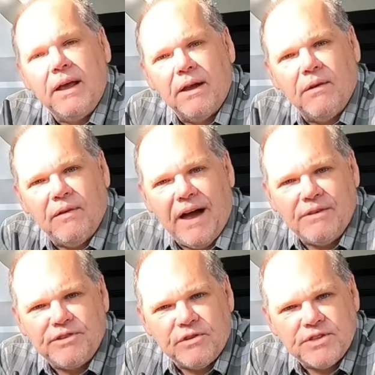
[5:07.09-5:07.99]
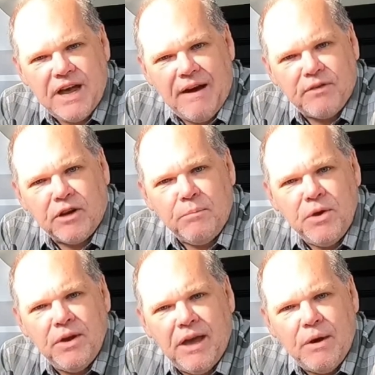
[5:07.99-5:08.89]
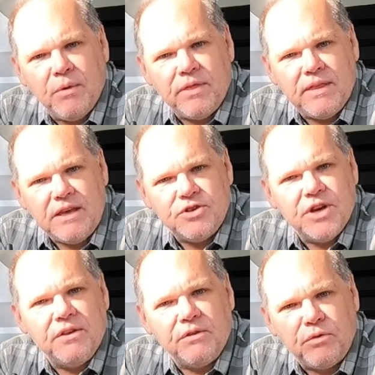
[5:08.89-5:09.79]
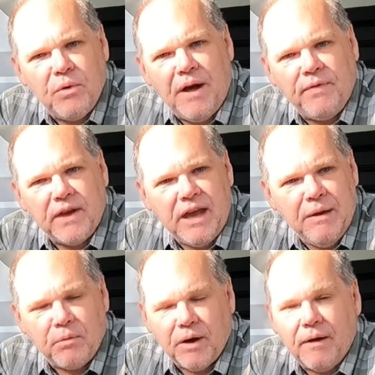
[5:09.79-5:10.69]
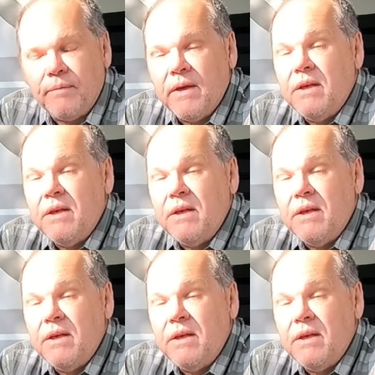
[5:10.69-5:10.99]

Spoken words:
It allows their staff to communicate with each other throughout the campground.